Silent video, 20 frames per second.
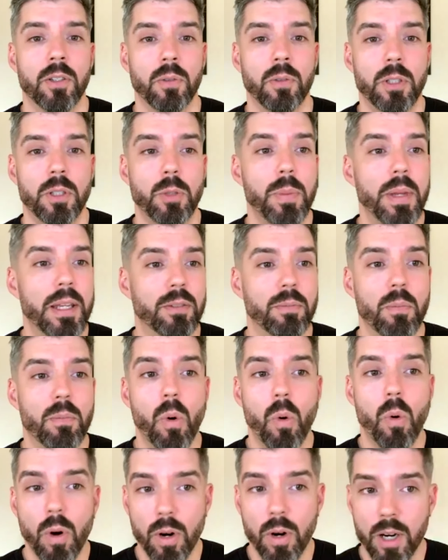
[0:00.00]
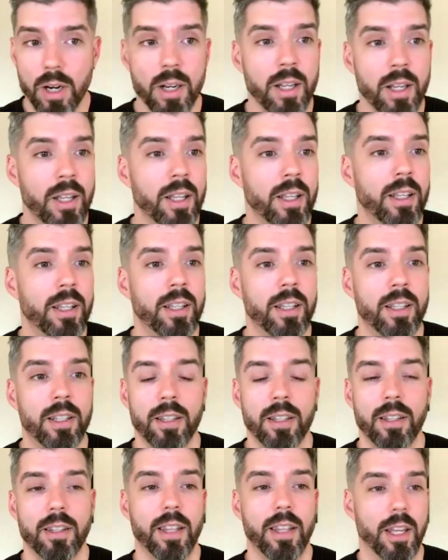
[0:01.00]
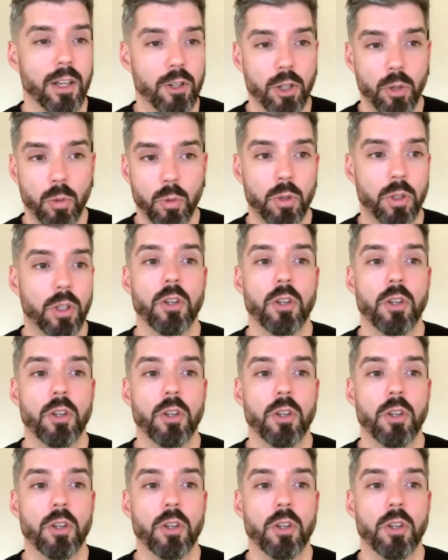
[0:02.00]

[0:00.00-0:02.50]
which means more than just